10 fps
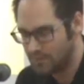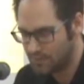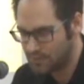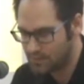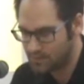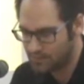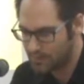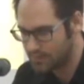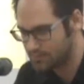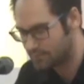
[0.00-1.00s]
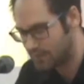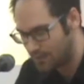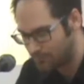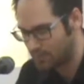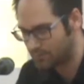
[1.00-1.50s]
and a
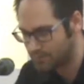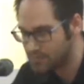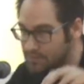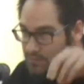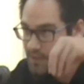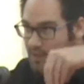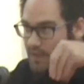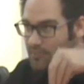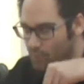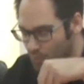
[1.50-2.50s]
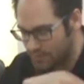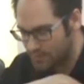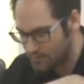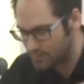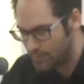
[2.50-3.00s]
couple of these
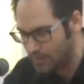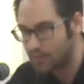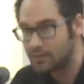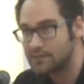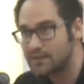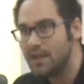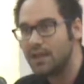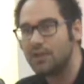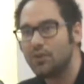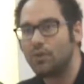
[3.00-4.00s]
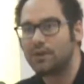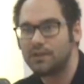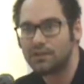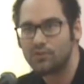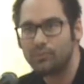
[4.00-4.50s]
important pillars in
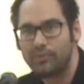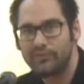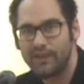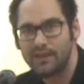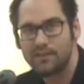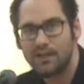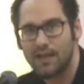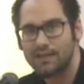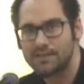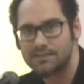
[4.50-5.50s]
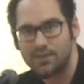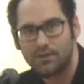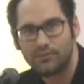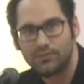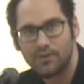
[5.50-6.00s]
order to prevent the
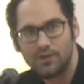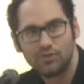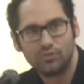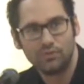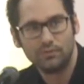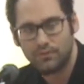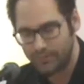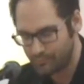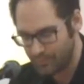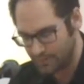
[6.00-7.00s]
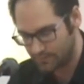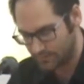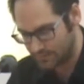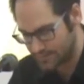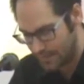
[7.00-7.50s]
catastrophe to repeat
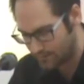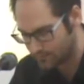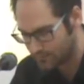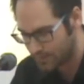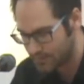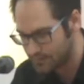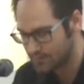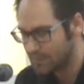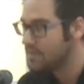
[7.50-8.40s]
itself, right?